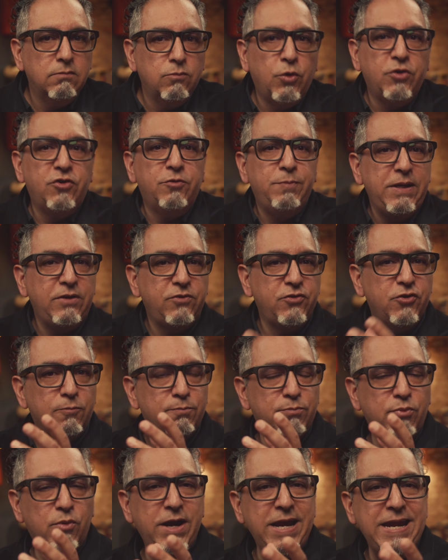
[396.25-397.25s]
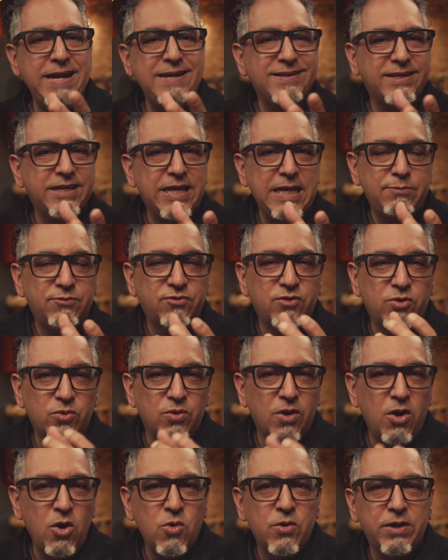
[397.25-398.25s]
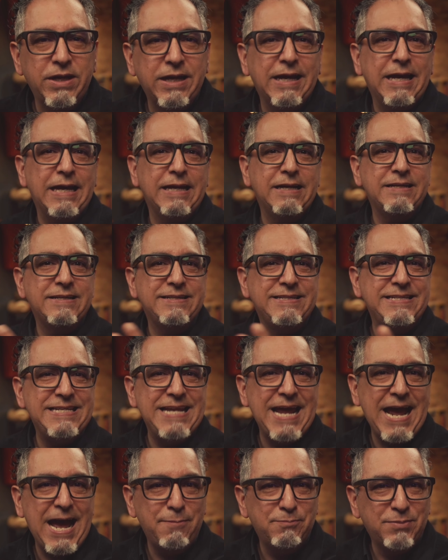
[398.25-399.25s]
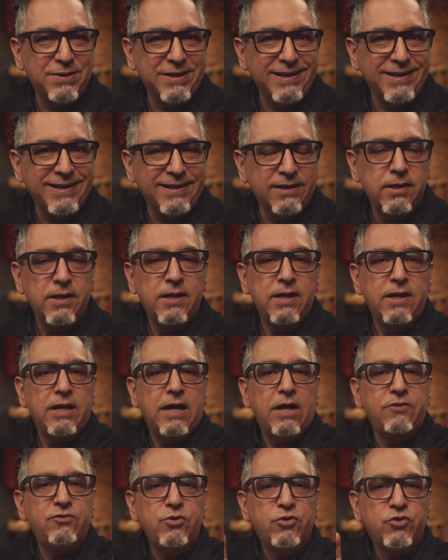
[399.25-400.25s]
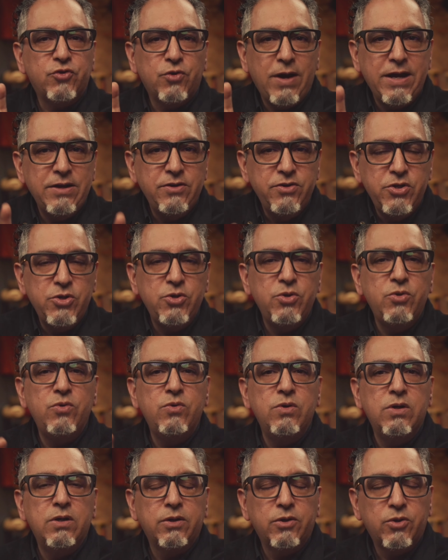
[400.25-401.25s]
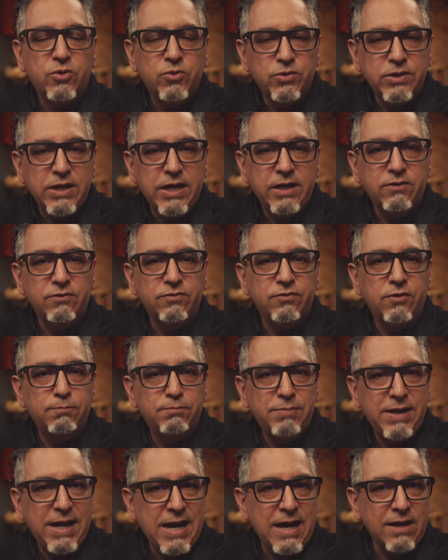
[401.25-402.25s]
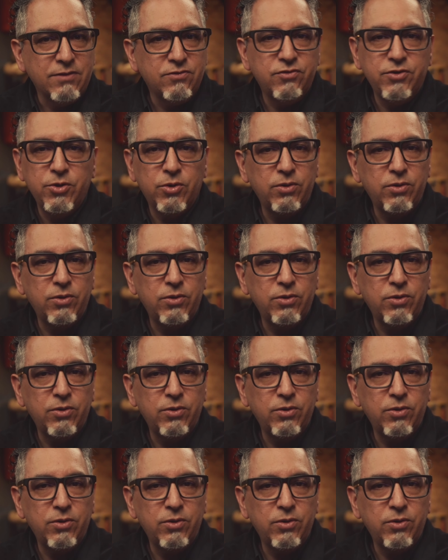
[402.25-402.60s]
which means your brain keeps growing and adapting as you try new creative paths.